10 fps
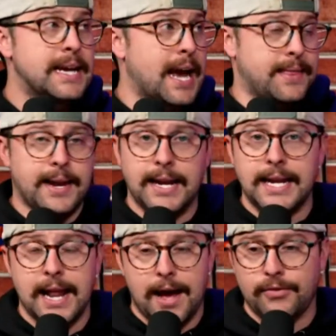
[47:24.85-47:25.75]
And then
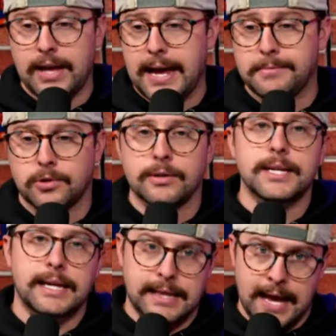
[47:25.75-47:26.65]
he'd have games where it was
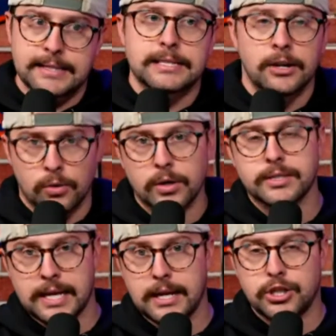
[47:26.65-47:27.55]
like, that's their worst
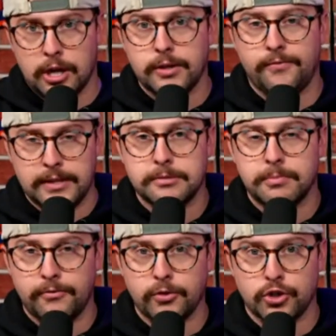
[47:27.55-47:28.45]
NHL
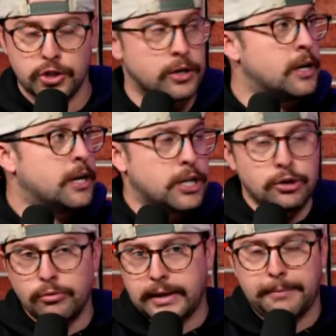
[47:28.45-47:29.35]
defenseman for sure.
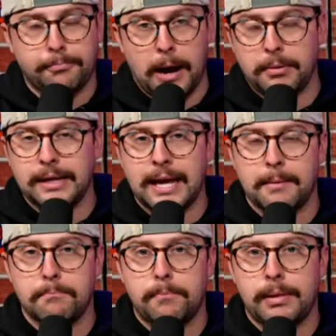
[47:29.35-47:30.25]
You probably can't
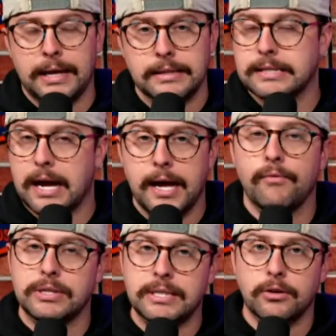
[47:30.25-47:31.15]
play this guy
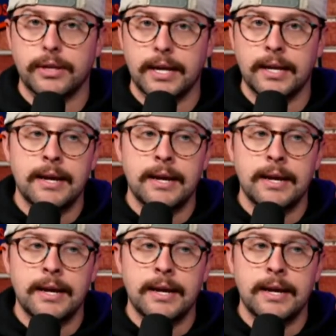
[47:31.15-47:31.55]
every single night.